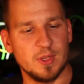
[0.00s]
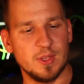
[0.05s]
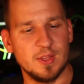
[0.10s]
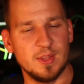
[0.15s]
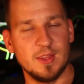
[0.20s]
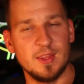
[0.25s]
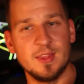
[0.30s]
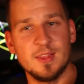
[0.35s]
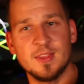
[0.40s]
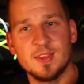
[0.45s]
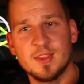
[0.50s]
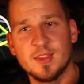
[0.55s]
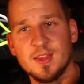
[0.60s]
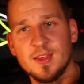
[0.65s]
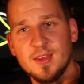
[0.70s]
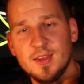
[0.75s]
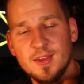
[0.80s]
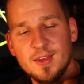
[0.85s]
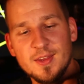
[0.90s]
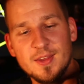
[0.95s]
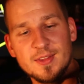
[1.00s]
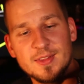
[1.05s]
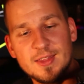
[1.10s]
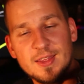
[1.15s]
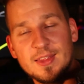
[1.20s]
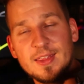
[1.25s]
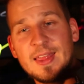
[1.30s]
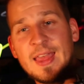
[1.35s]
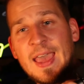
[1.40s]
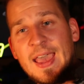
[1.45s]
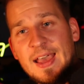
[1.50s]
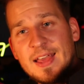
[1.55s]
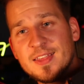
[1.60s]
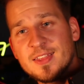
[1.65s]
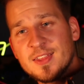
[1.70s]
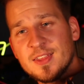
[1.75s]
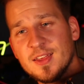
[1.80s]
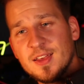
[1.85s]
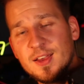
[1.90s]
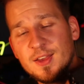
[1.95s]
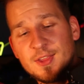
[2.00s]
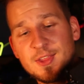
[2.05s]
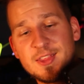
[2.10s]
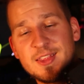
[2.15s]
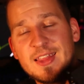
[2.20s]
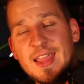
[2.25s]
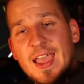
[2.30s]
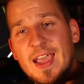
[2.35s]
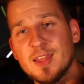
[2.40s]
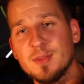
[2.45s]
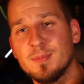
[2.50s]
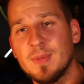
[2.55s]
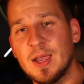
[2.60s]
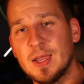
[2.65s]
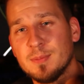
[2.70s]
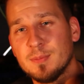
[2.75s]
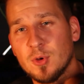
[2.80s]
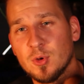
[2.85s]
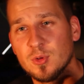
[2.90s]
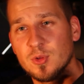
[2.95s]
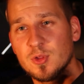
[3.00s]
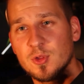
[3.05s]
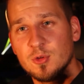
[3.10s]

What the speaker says: It is that it has a standby mode.